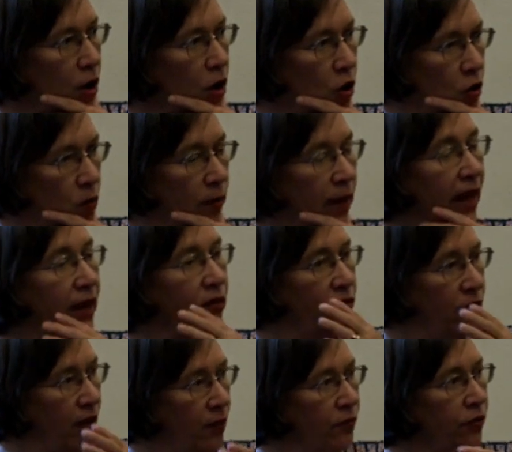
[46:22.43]
home
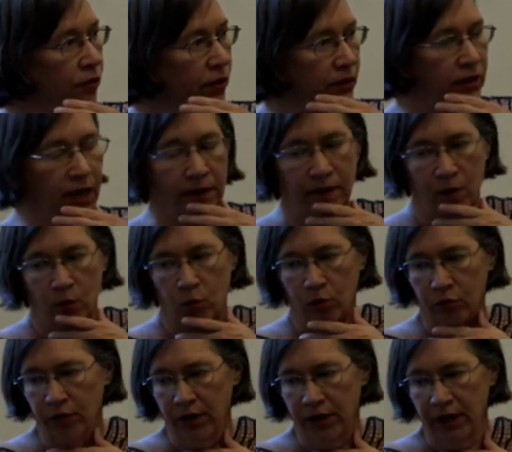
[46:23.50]
except for the day that
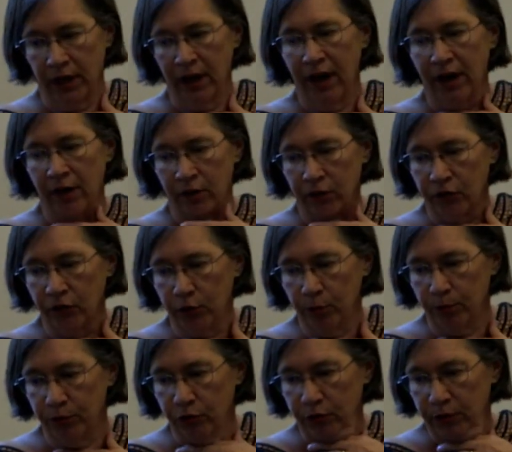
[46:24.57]
we're running errands and
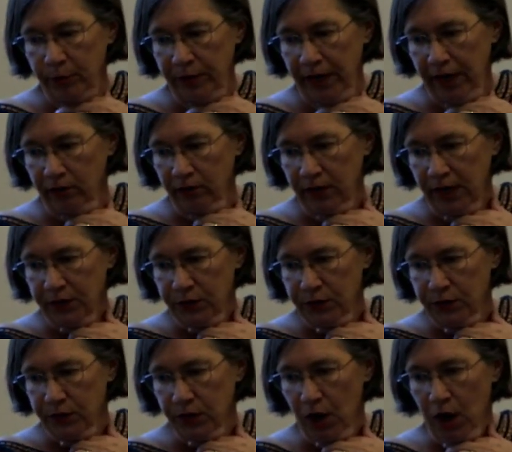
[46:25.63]
doing piano
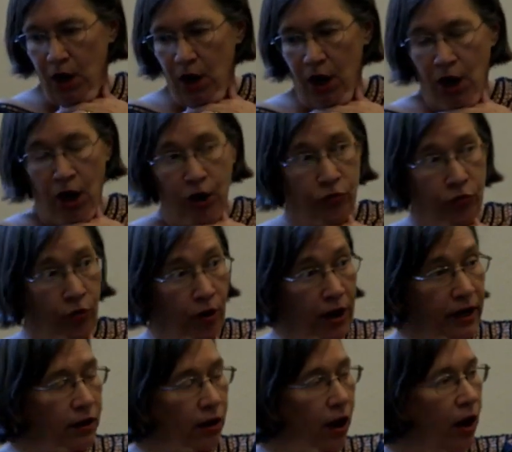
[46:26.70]
lessons.
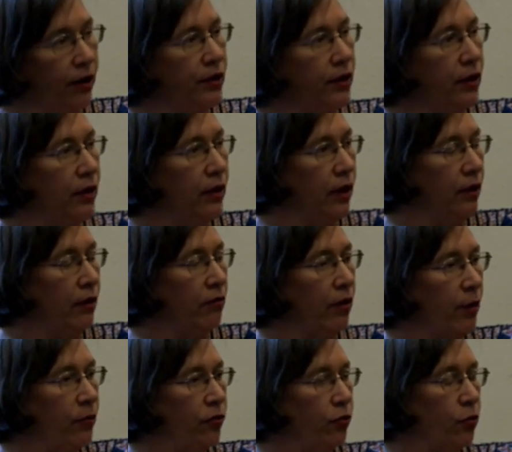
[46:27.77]
Try not to
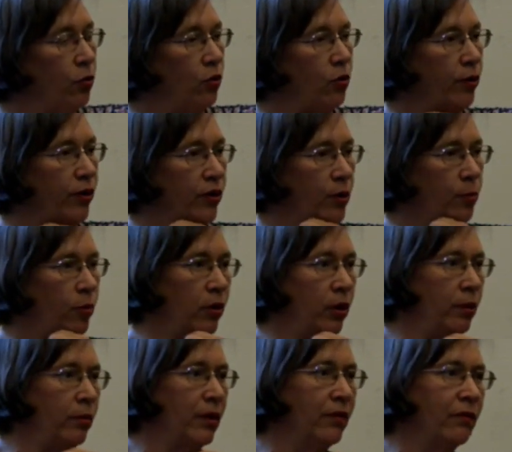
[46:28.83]
interrupt school with
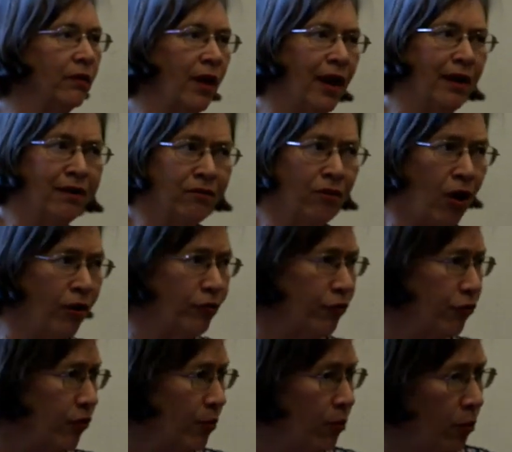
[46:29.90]
appointments like
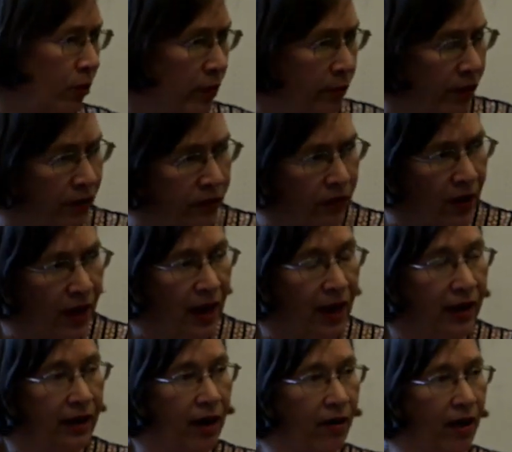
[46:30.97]
doctor's appointments.
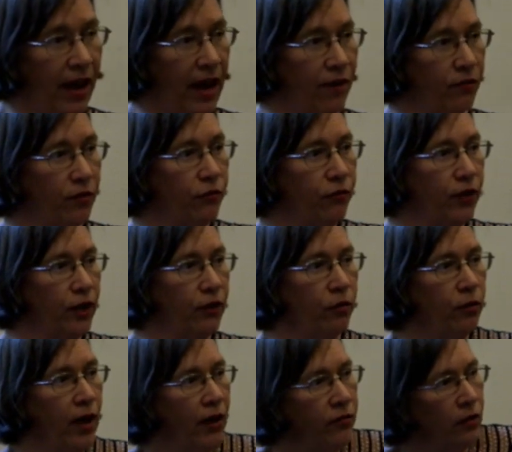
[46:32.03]
Now, I have a friend
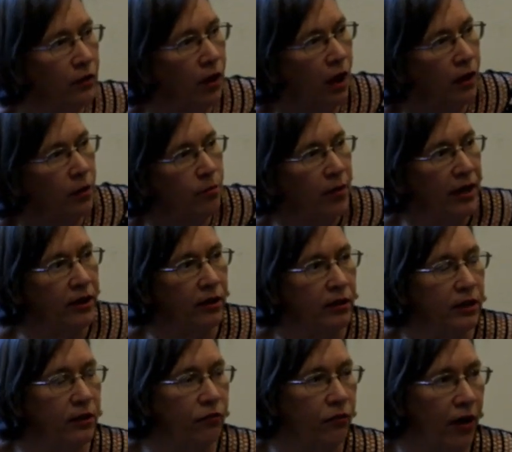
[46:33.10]
who has a lot of
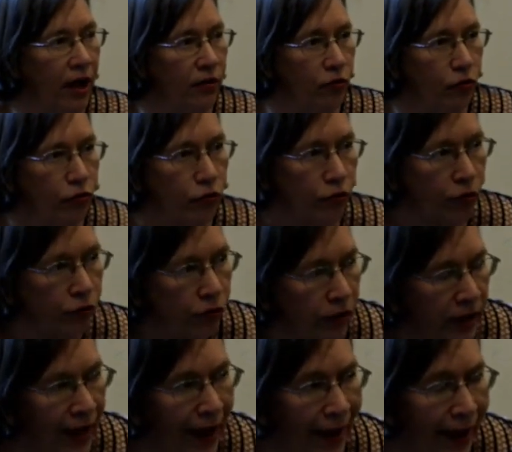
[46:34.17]
medically fragile
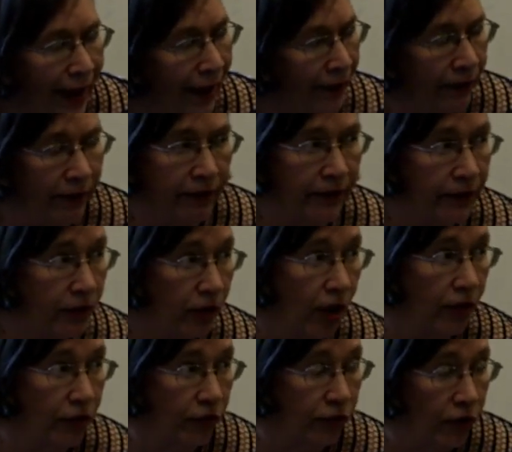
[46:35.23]
children, and they're at the
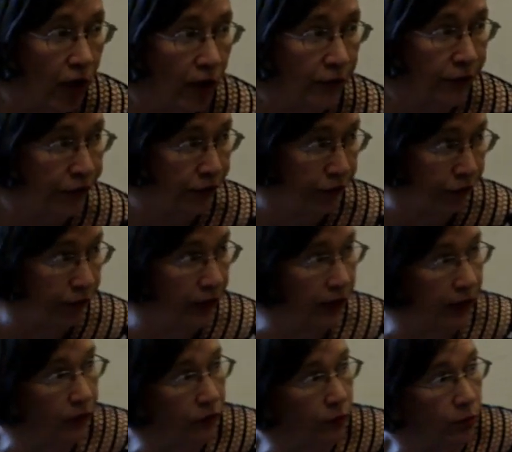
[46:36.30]
doctor's office 3
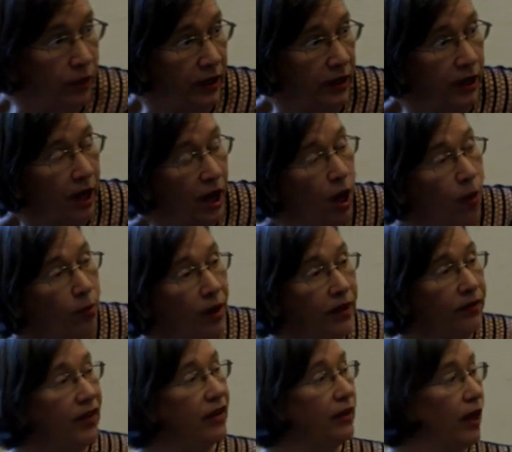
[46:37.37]
days a week,
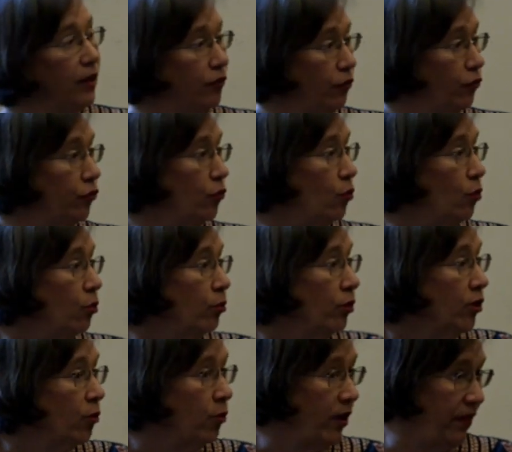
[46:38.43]
but they take their
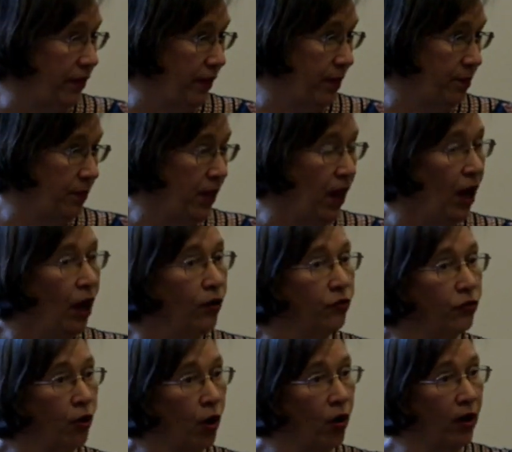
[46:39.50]
schoolwork with them.
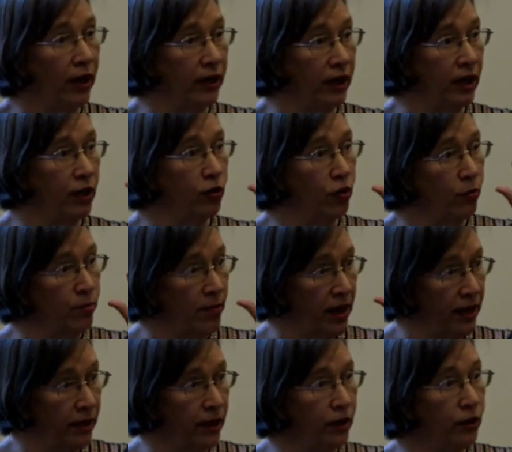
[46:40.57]
So again, you're
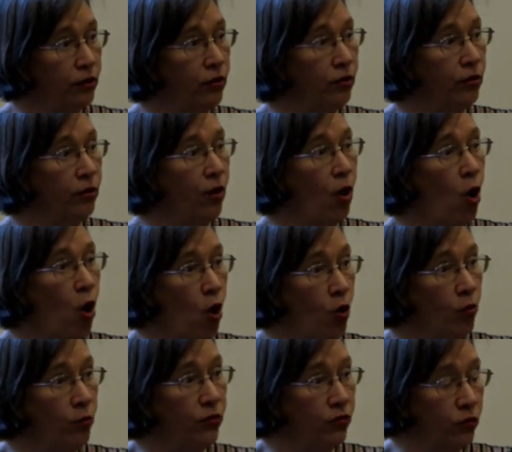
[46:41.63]
making your
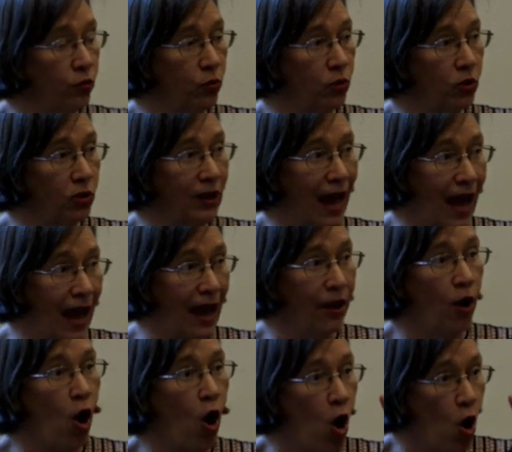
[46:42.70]
homeschool at
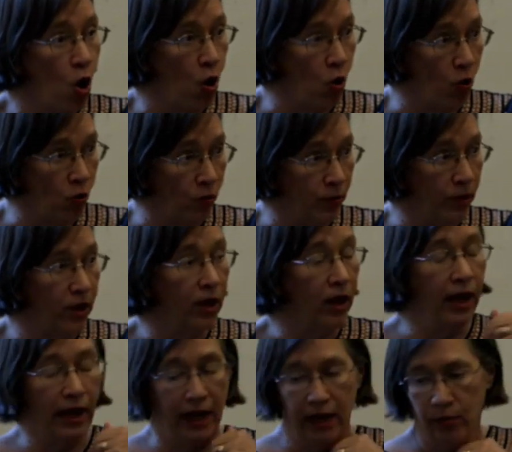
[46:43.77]
home
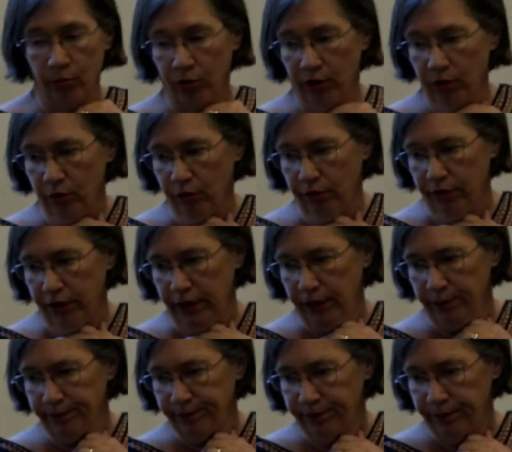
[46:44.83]
a priority.